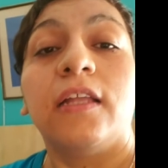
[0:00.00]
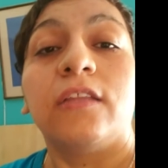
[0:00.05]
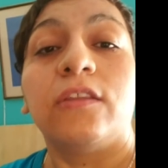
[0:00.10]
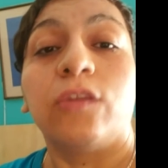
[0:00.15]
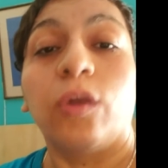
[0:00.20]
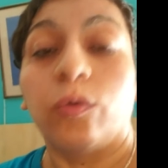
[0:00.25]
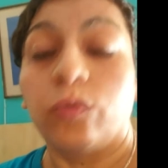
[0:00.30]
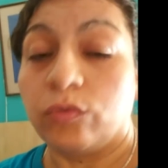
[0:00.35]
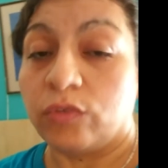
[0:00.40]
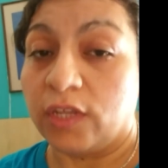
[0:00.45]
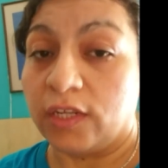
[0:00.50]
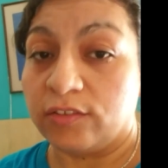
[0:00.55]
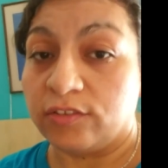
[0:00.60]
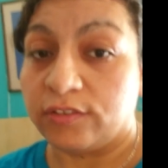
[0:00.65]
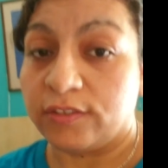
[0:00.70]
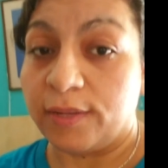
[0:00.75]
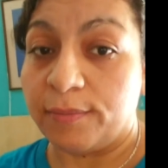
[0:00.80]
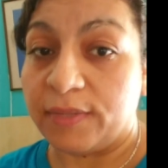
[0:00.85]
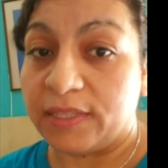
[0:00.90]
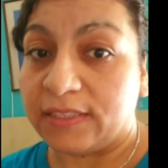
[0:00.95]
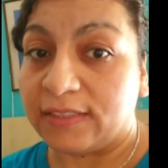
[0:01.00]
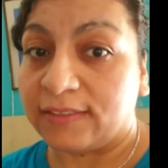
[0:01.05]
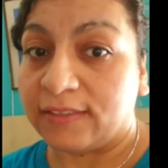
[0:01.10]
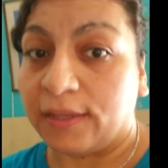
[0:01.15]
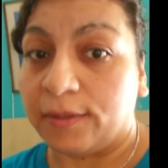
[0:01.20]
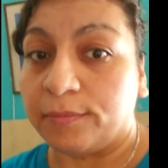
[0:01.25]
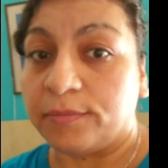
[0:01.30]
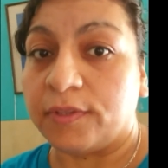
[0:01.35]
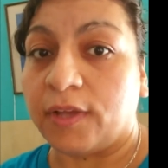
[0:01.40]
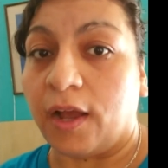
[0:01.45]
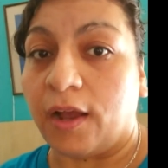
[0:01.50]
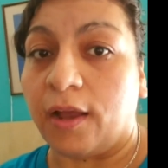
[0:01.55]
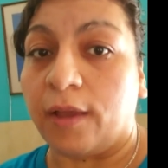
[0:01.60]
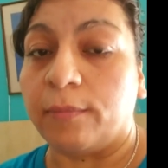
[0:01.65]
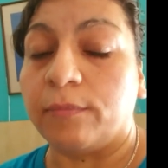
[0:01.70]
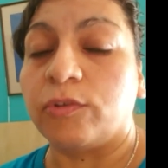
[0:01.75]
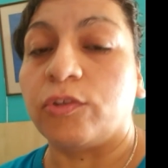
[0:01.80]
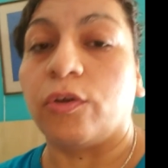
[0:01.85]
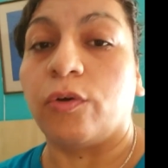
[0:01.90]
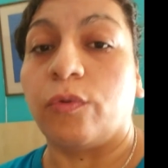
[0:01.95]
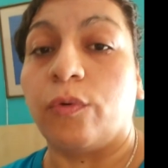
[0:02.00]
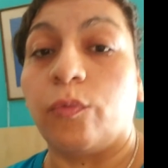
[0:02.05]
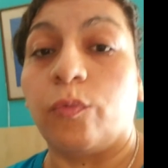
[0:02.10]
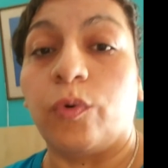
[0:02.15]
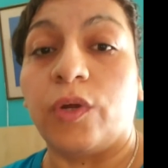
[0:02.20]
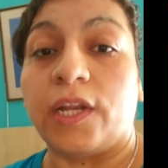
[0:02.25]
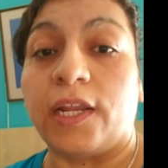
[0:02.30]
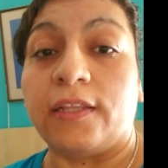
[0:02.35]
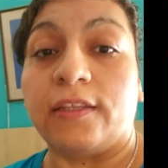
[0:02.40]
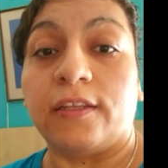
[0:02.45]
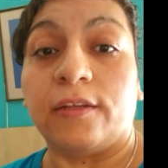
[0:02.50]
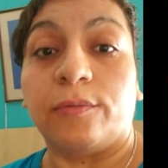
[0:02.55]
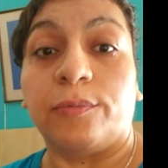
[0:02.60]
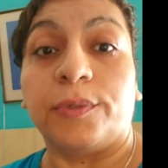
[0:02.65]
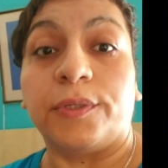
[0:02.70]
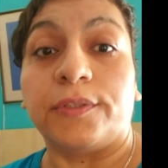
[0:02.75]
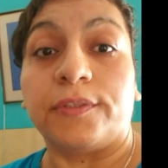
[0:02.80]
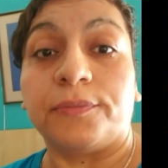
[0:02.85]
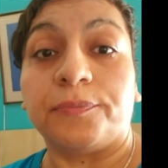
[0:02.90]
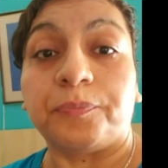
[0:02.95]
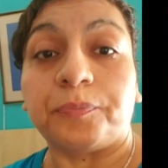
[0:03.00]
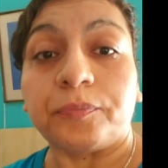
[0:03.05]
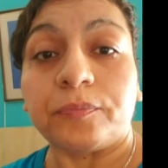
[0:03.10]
Don't touch them at the same time. So what I did was